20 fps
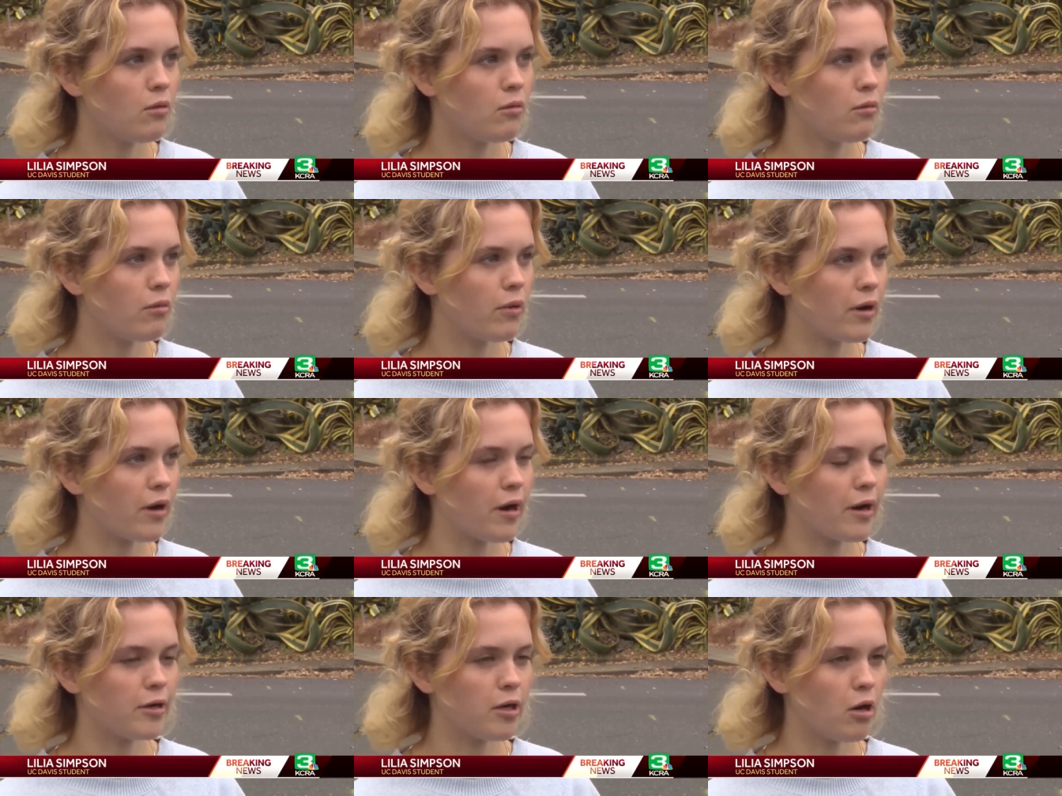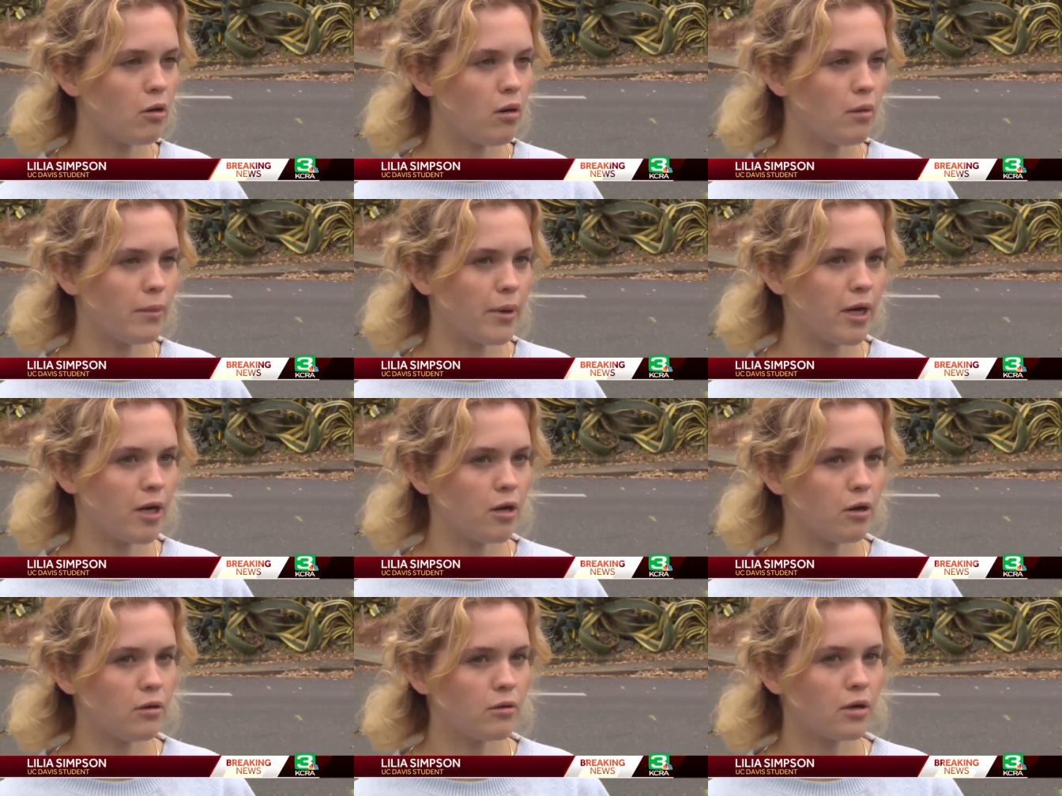where I go on
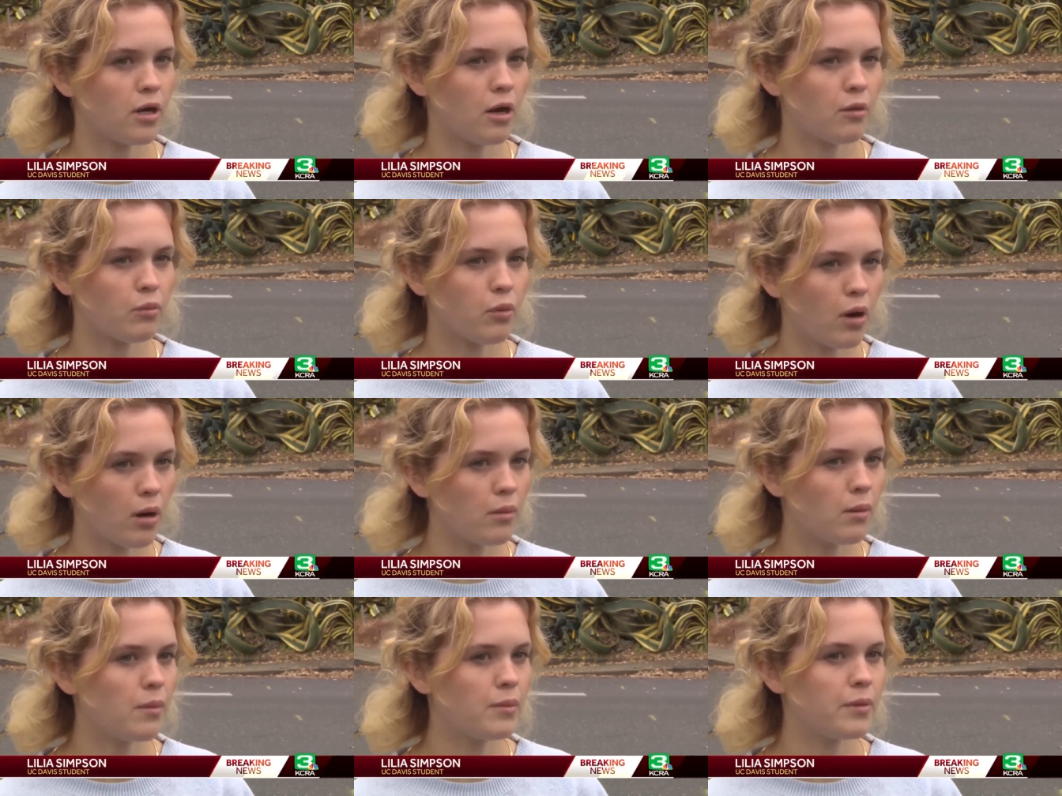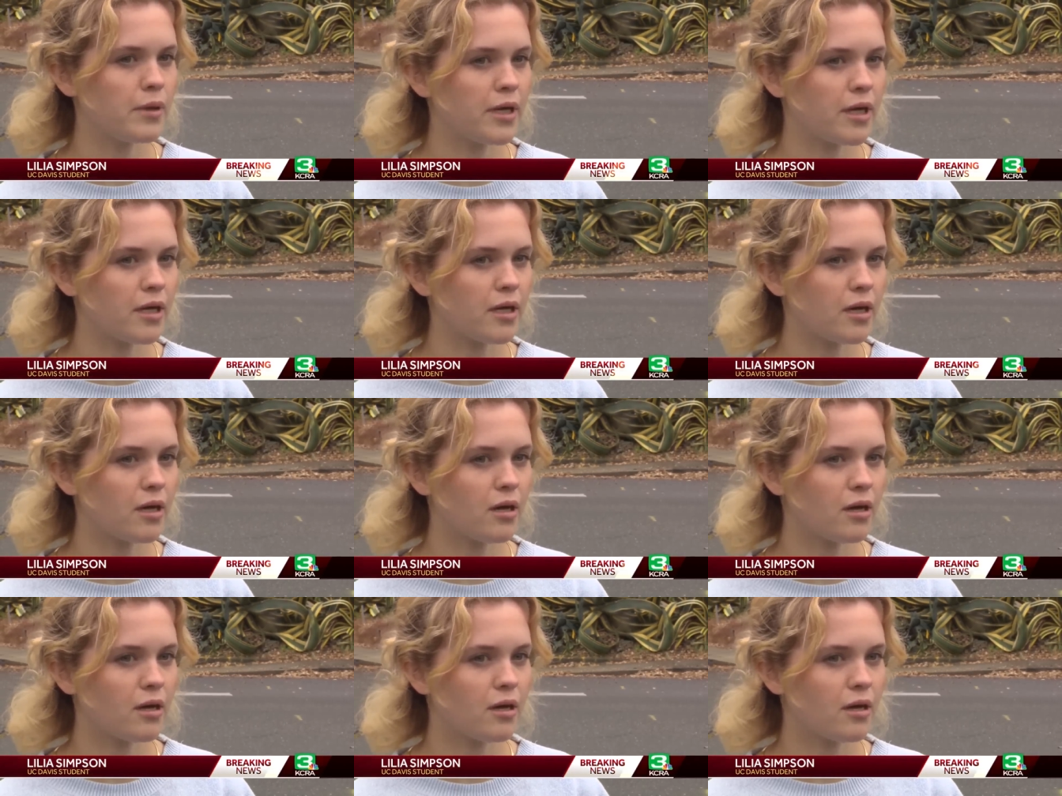my own. I'll probably,